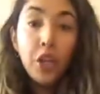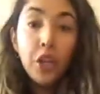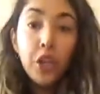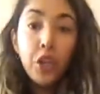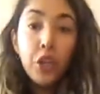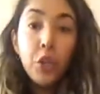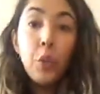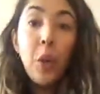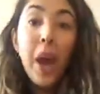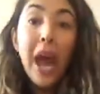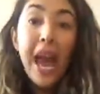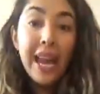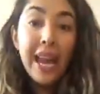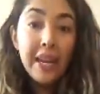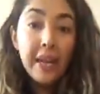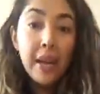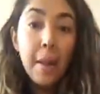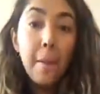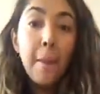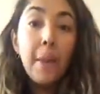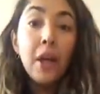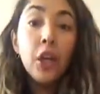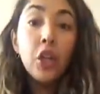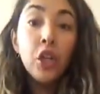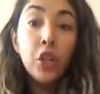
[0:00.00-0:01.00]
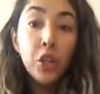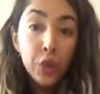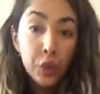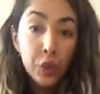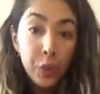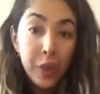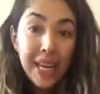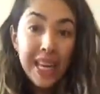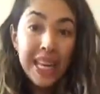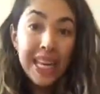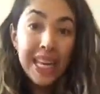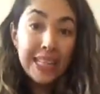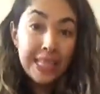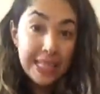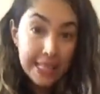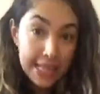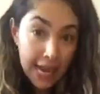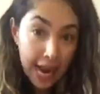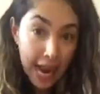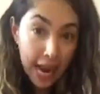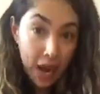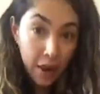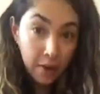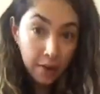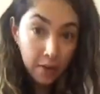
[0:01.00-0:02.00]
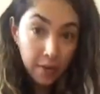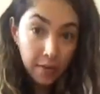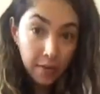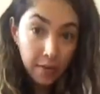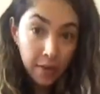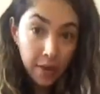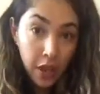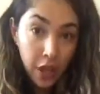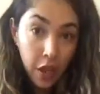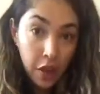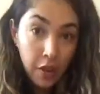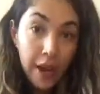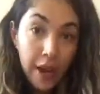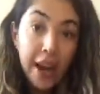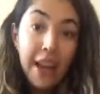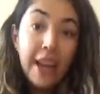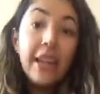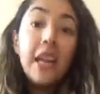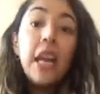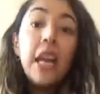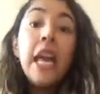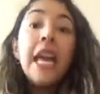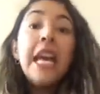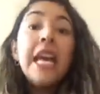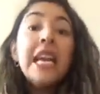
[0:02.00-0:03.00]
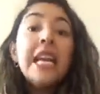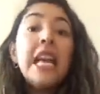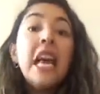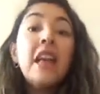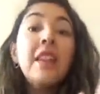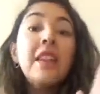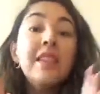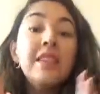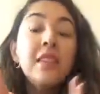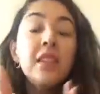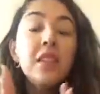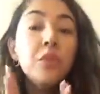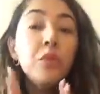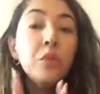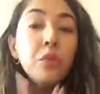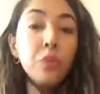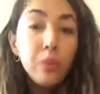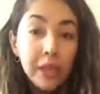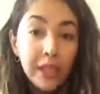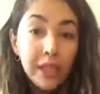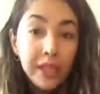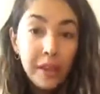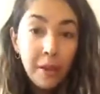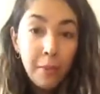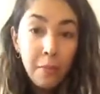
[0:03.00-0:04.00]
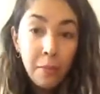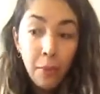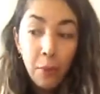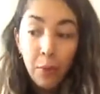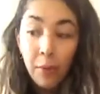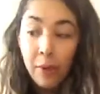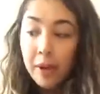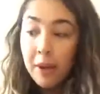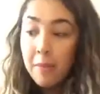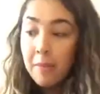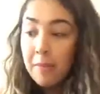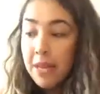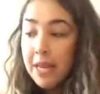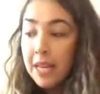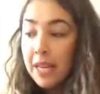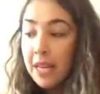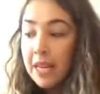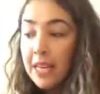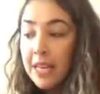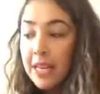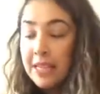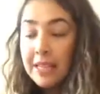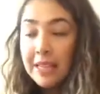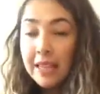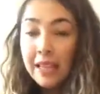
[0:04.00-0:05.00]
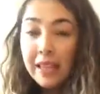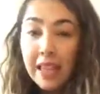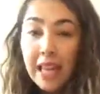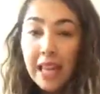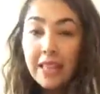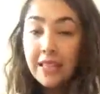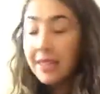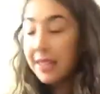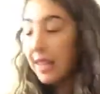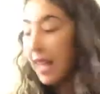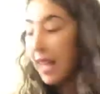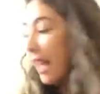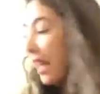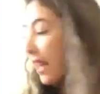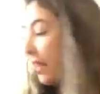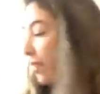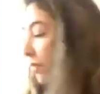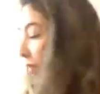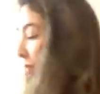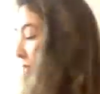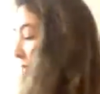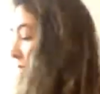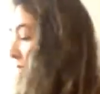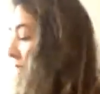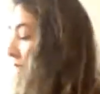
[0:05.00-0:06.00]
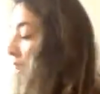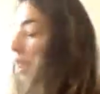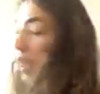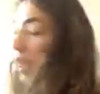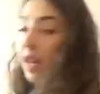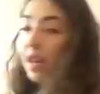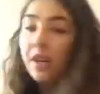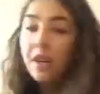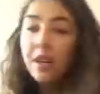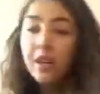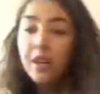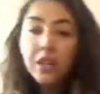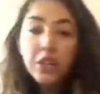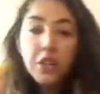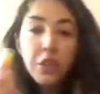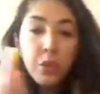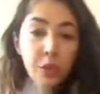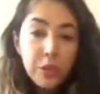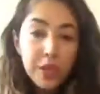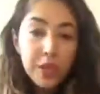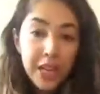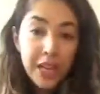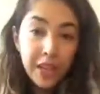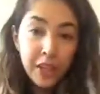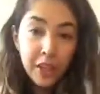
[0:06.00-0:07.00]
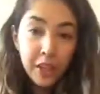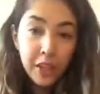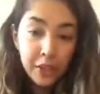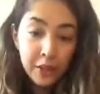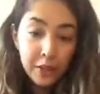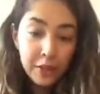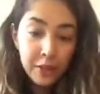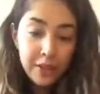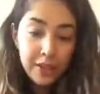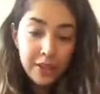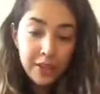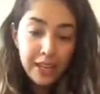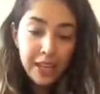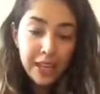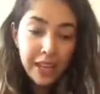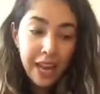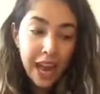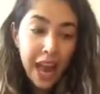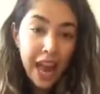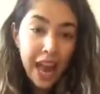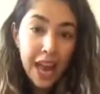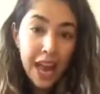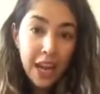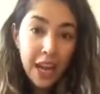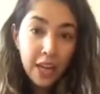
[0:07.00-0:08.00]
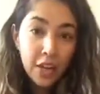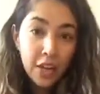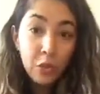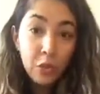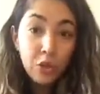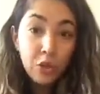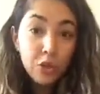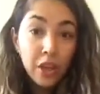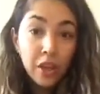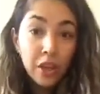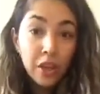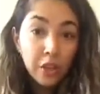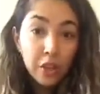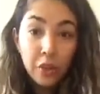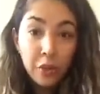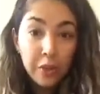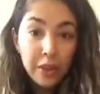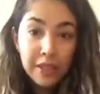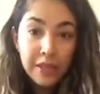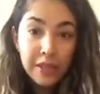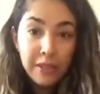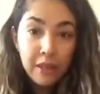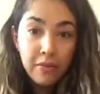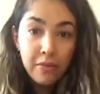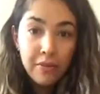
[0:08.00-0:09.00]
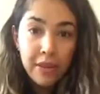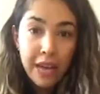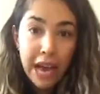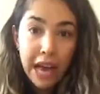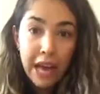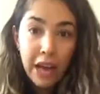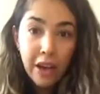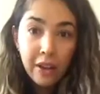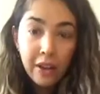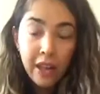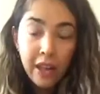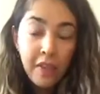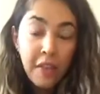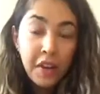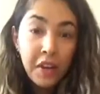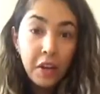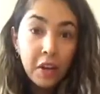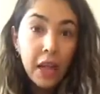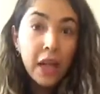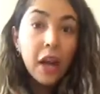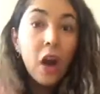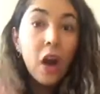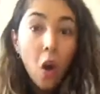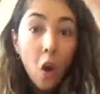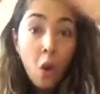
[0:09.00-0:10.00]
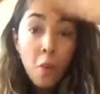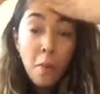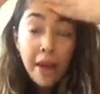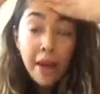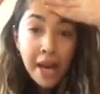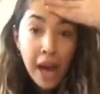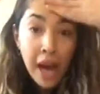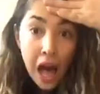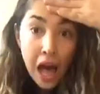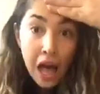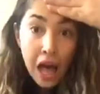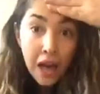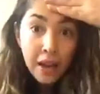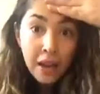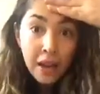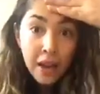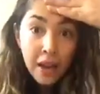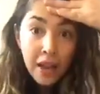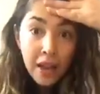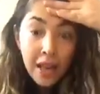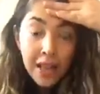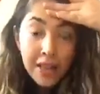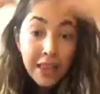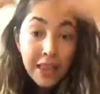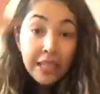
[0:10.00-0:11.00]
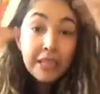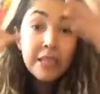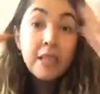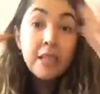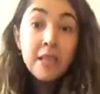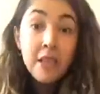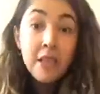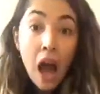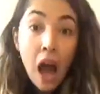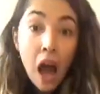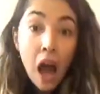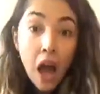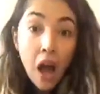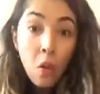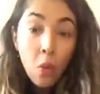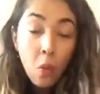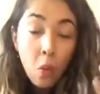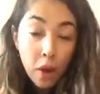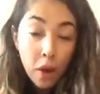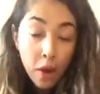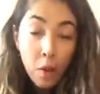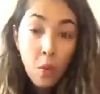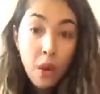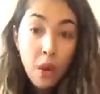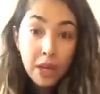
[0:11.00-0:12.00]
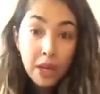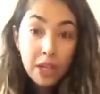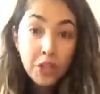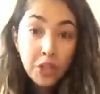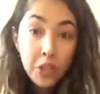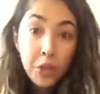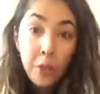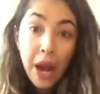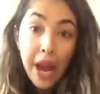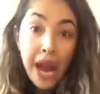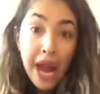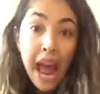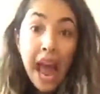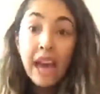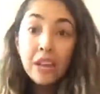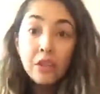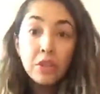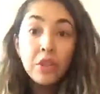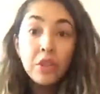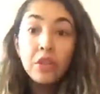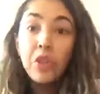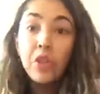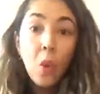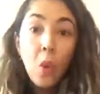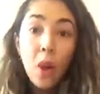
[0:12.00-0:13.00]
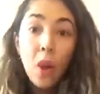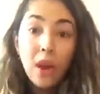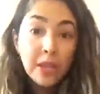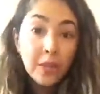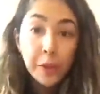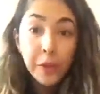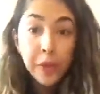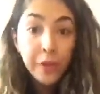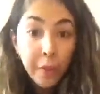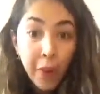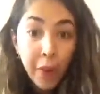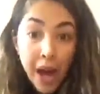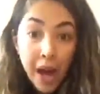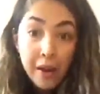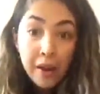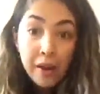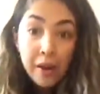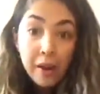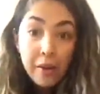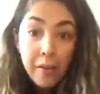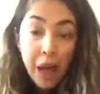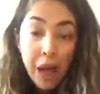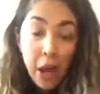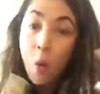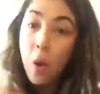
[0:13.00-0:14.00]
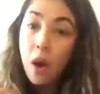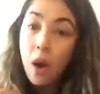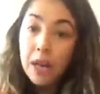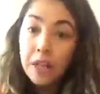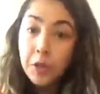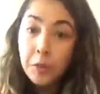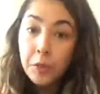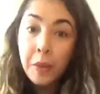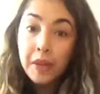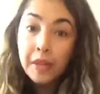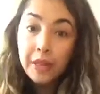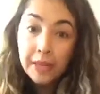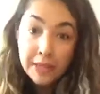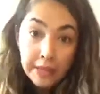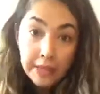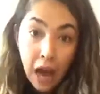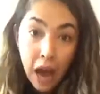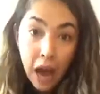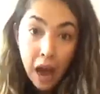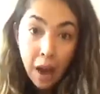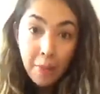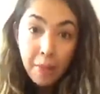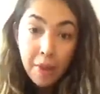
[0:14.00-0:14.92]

you end up gluing it down. Okay, now this is really important because let's say you take your glue stick and you start gluing stuff down, and then you're like, oh my god, that's not what I wanted to do. I actually don't want it to be on the bottom, I want it to be on the top.